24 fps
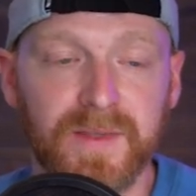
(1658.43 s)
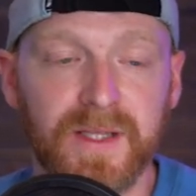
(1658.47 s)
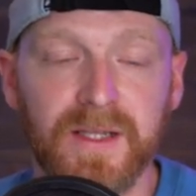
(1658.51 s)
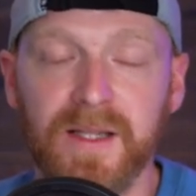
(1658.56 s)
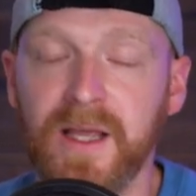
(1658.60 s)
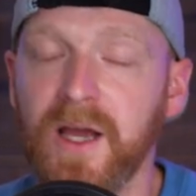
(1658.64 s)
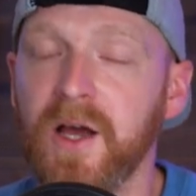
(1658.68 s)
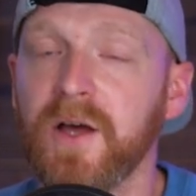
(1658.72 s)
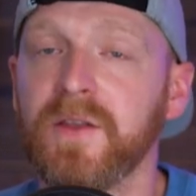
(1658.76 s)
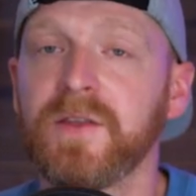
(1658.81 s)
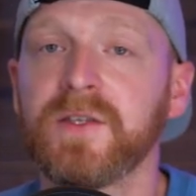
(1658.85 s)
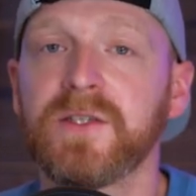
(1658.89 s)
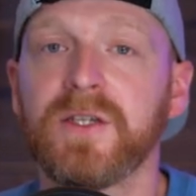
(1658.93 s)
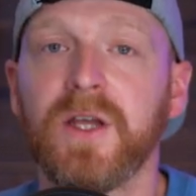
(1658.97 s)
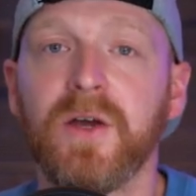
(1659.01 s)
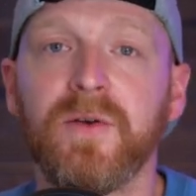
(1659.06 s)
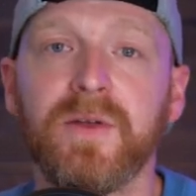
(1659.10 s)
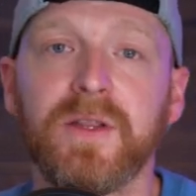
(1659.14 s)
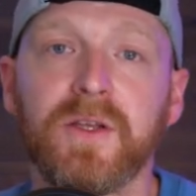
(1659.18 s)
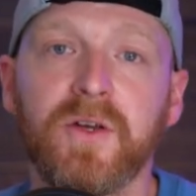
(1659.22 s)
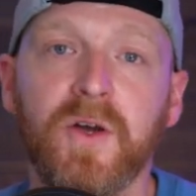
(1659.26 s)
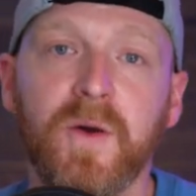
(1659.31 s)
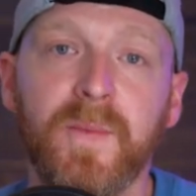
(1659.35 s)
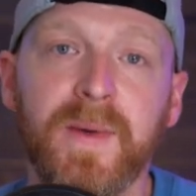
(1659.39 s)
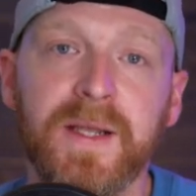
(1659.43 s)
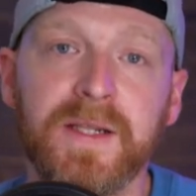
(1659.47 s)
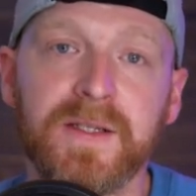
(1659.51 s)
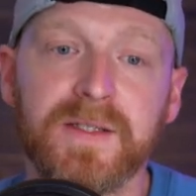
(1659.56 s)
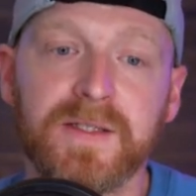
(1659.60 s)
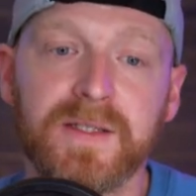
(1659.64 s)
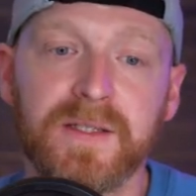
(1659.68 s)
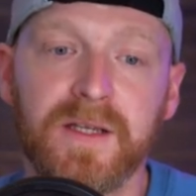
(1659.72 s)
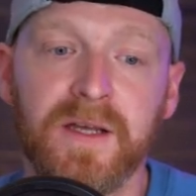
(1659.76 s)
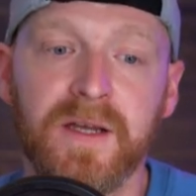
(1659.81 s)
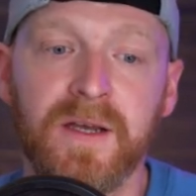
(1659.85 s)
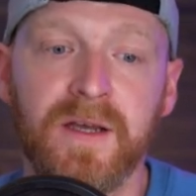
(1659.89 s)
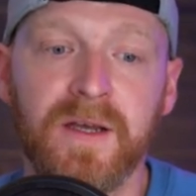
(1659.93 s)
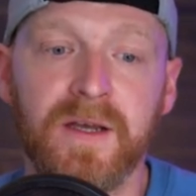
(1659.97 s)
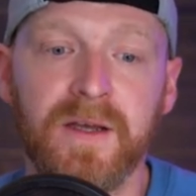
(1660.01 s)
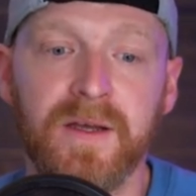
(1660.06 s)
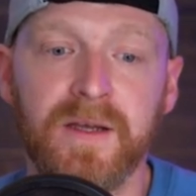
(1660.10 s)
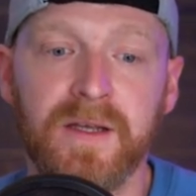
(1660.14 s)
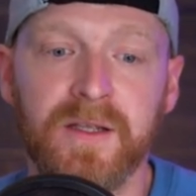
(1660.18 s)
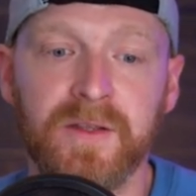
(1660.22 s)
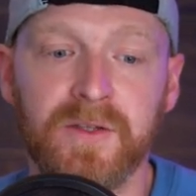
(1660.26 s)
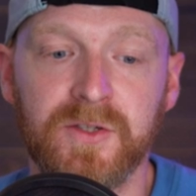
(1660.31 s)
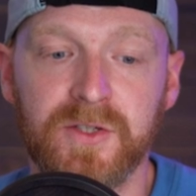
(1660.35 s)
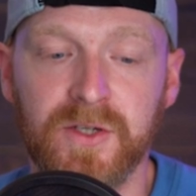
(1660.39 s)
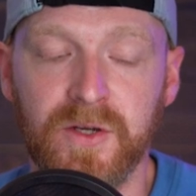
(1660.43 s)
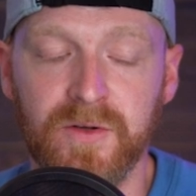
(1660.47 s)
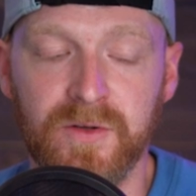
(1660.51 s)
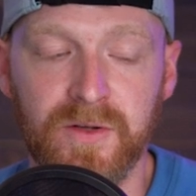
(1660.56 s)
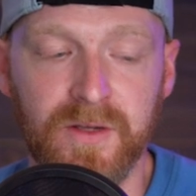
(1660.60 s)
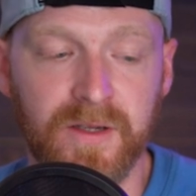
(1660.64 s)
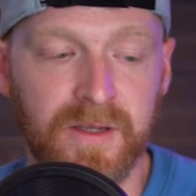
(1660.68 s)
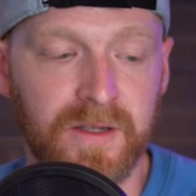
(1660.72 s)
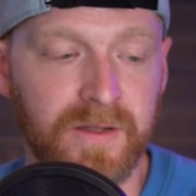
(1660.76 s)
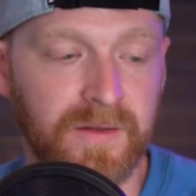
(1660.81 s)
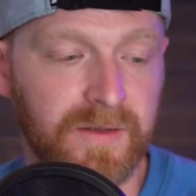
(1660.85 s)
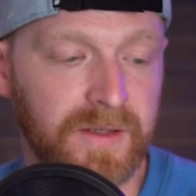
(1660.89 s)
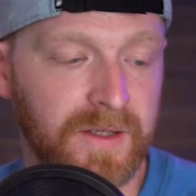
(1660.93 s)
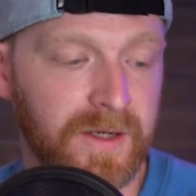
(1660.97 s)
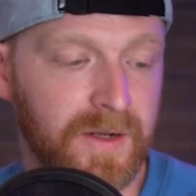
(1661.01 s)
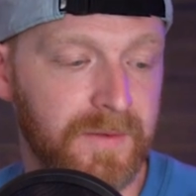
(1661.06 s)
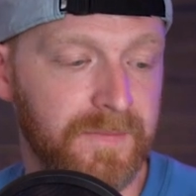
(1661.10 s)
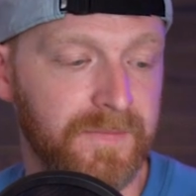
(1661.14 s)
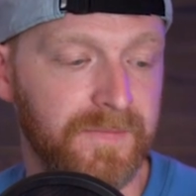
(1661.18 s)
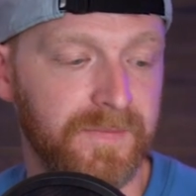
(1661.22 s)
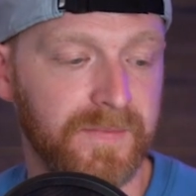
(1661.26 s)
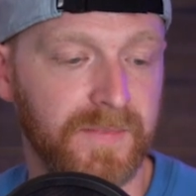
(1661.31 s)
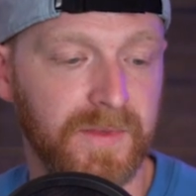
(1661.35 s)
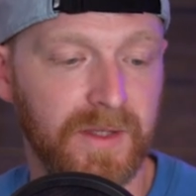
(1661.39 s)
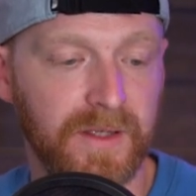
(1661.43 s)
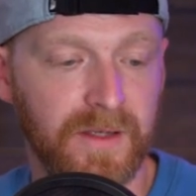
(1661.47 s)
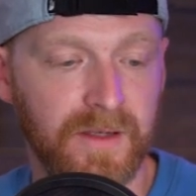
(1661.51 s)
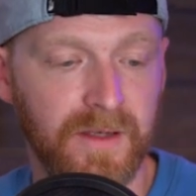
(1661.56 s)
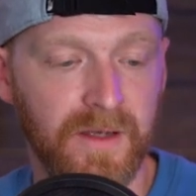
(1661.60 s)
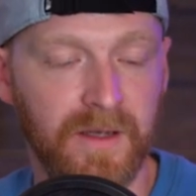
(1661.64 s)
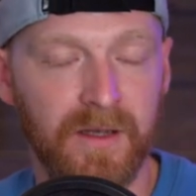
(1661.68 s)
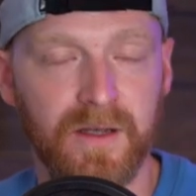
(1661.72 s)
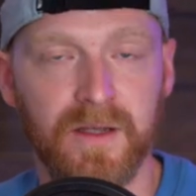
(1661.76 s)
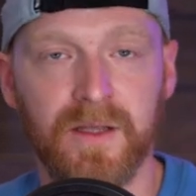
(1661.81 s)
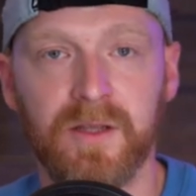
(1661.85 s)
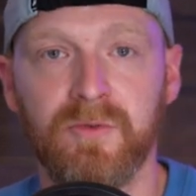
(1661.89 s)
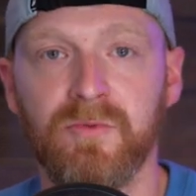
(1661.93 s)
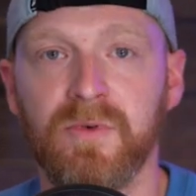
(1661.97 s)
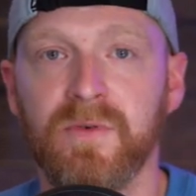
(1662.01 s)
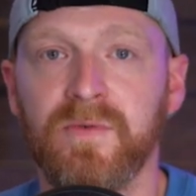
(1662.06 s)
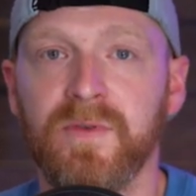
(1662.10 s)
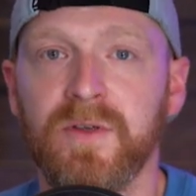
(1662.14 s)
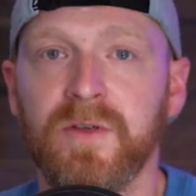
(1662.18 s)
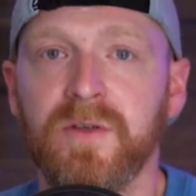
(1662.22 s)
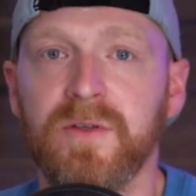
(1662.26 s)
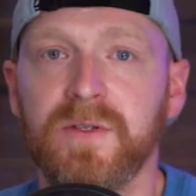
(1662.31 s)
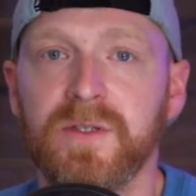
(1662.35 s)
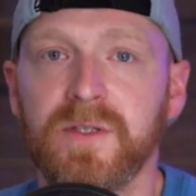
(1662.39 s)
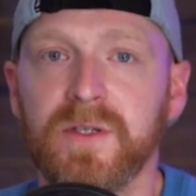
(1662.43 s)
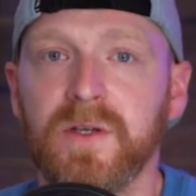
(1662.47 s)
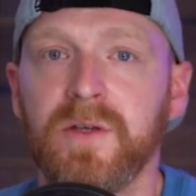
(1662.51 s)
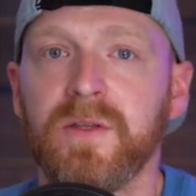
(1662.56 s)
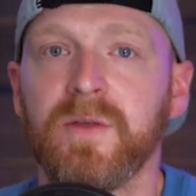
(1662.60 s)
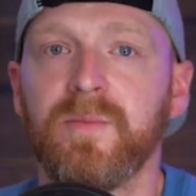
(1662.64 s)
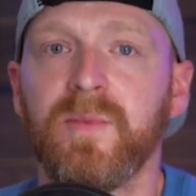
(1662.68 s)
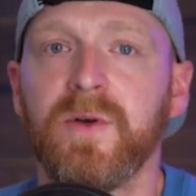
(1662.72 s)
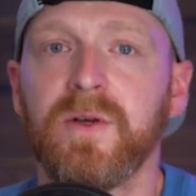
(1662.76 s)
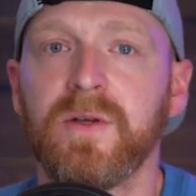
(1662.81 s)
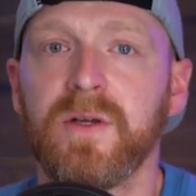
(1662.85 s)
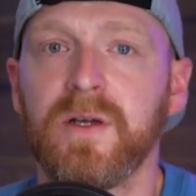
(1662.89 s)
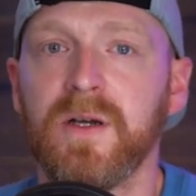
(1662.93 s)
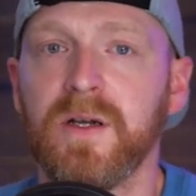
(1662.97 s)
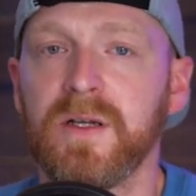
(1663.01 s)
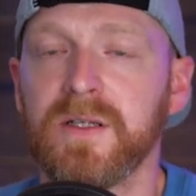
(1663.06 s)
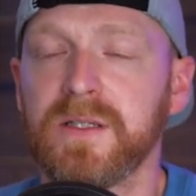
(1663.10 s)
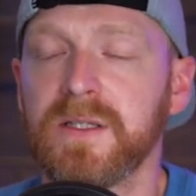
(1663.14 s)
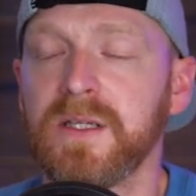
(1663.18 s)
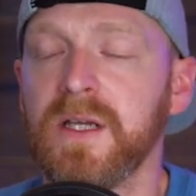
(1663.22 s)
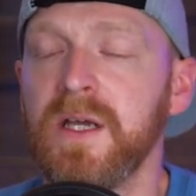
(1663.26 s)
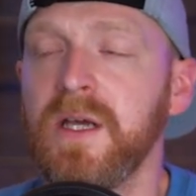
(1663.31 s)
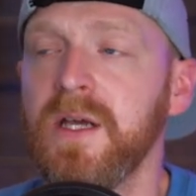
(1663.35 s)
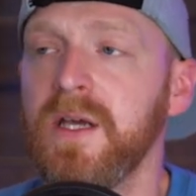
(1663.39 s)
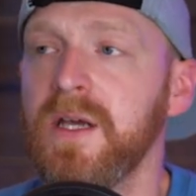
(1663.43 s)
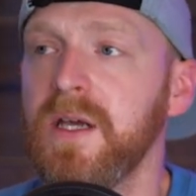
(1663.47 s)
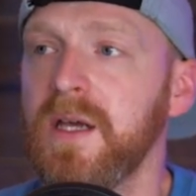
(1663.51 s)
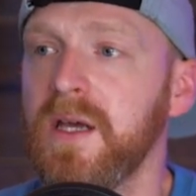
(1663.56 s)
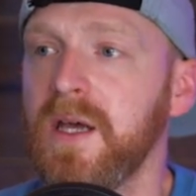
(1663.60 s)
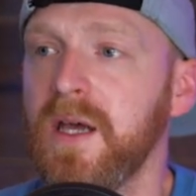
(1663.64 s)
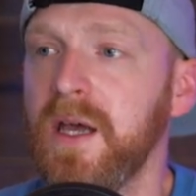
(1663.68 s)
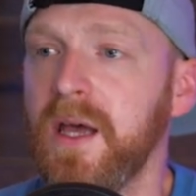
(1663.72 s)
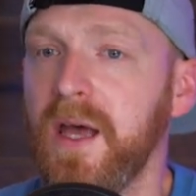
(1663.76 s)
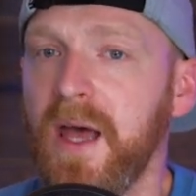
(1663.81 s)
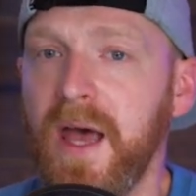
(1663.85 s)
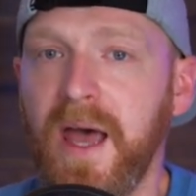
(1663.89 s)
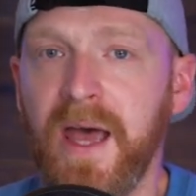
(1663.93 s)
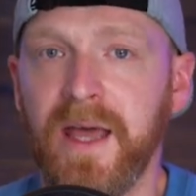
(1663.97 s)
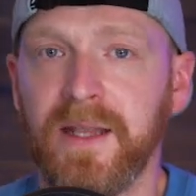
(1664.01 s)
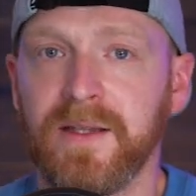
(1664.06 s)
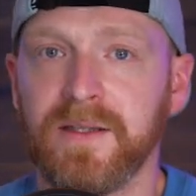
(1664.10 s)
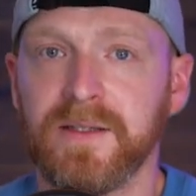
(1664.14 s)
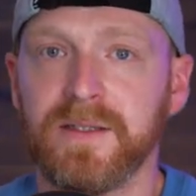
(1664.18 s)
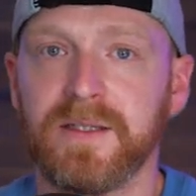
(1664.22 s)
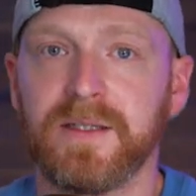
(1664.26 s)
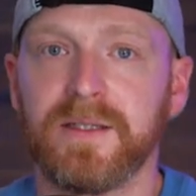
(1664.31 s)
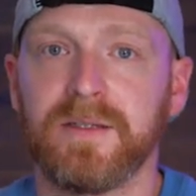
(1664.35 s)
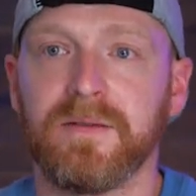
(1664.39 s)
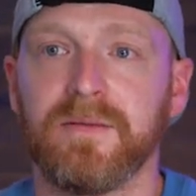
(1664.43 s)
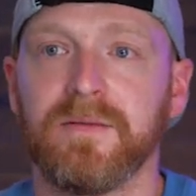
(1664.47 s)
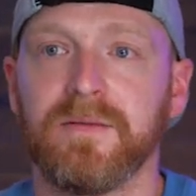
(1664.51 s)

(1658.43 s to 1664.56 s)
let others know in the comments, in the reviews on the podcast. And